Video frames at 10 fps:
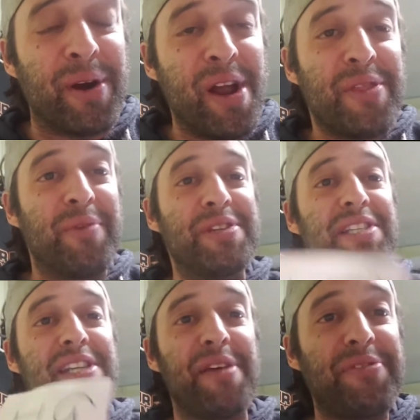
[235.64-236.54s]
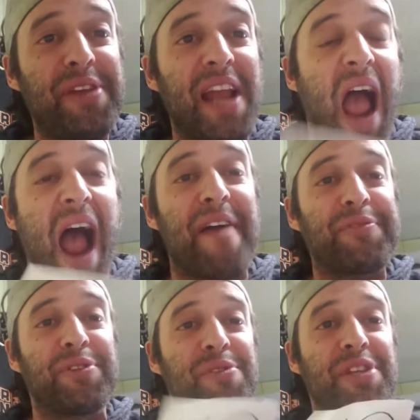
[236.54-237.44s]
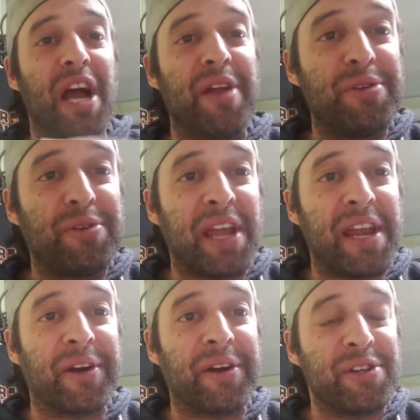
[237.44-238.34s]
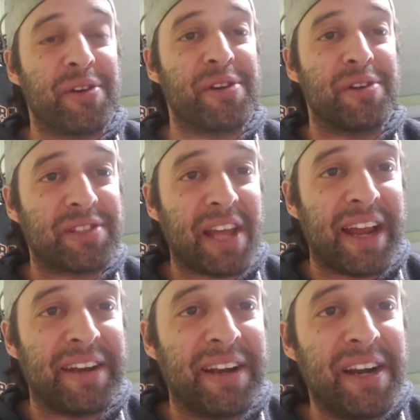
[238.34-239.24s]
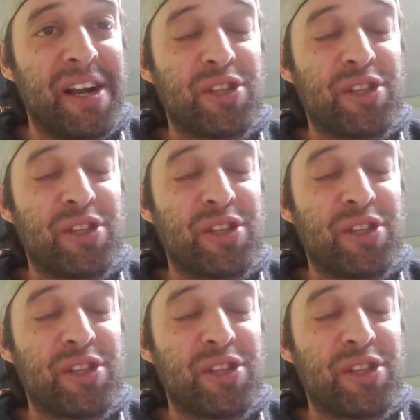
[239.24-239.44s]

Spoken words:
There is nothing after The Undertaker. You understand?